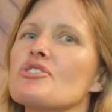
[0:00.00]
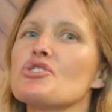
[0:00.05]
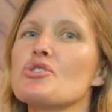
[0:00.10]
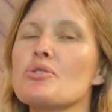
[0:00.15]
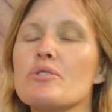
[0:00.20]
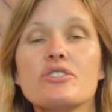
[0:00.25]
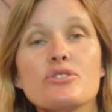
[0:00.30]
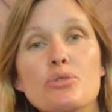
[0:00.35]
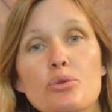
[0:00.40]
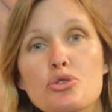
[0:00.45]

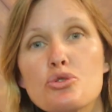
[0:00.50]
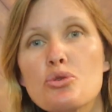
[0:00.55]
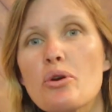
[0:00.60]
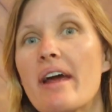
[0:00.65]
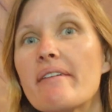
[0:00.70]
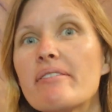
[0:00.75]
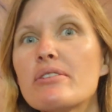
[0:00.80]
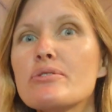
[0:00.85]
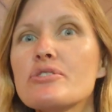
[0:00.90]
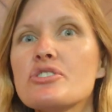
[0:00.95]
insurance or
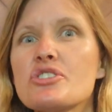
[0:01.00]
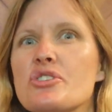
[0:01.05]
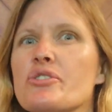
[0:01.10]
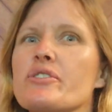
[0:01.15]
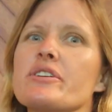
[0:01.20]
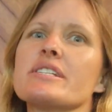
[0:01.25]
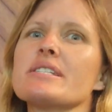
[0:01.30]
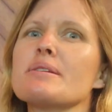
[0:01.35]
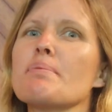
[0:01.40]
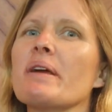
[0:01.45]
travel
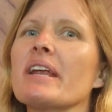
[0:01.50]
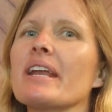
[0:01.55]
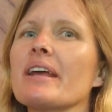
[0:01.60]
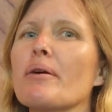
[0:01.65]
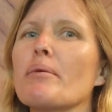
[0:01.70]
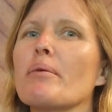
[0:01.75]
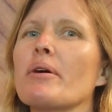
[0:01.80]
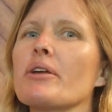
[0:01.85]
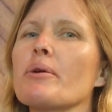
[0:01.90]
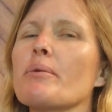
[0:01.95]
insurance,
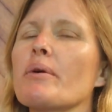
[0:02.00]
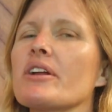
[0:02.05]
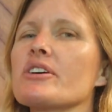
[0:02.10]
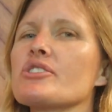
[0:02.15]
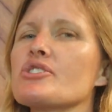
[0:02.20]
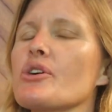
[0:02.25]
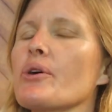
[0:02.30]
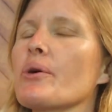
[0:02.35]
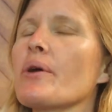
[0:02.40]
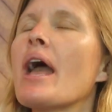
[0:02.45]
depending on what you
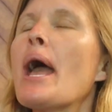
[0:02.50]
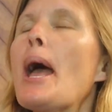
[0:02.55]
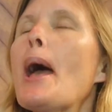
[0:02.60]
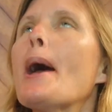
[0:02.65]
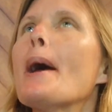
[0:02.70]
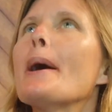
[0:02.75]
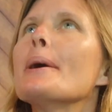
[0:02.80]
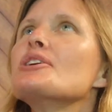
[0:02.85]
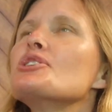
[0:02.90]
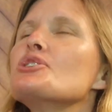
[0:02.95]
want to do.
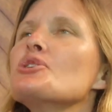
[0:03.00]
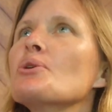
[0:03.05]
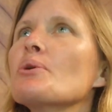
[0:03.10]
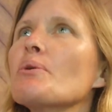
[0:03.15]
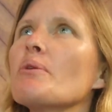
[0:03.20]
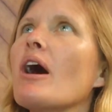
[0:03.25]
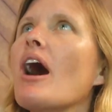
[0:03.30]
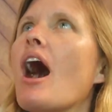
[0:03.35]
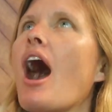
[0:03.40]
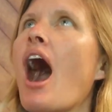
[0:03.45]
Do you
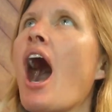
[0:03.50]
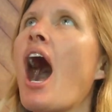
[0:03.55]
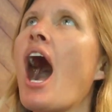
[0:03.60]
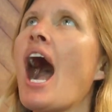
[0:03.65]
know what,